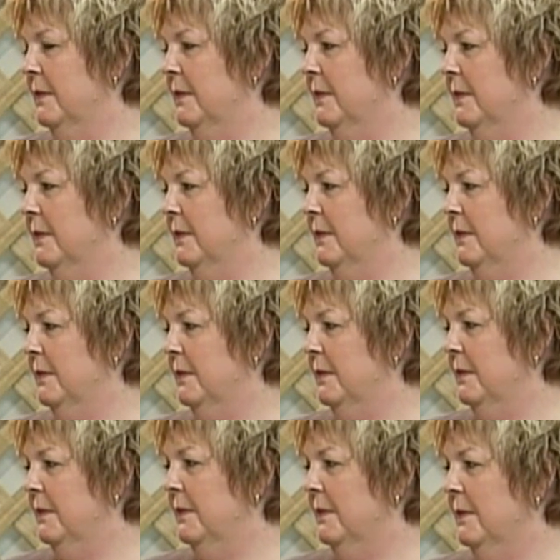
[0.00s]

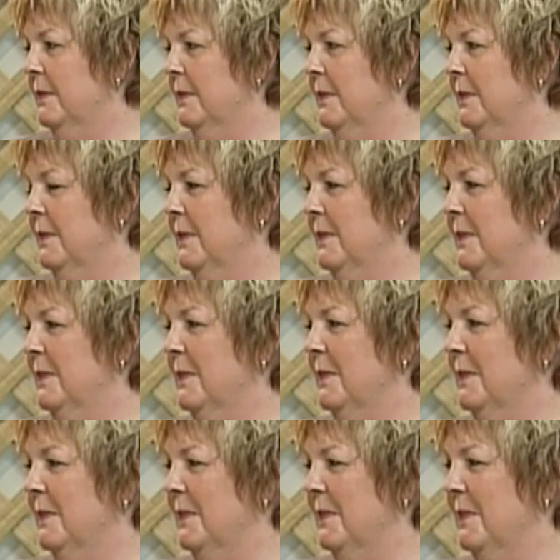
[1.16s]

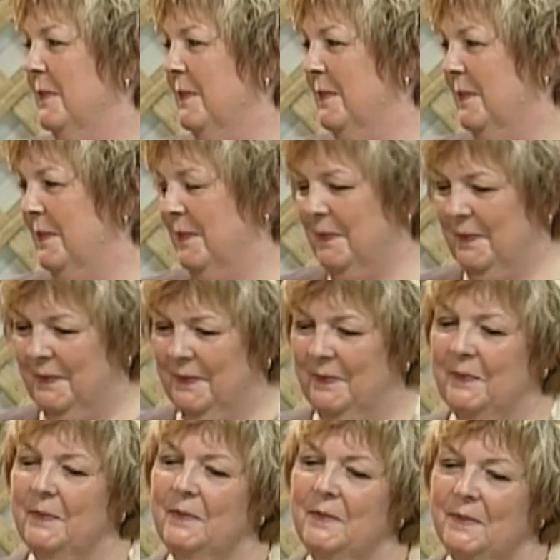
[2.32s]

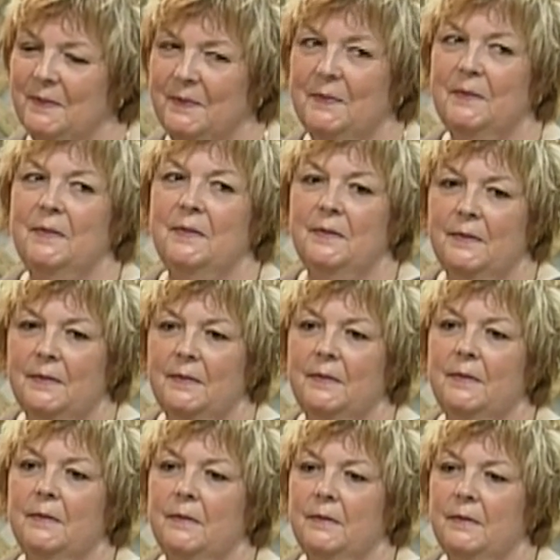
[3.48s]
The person shown says nothing.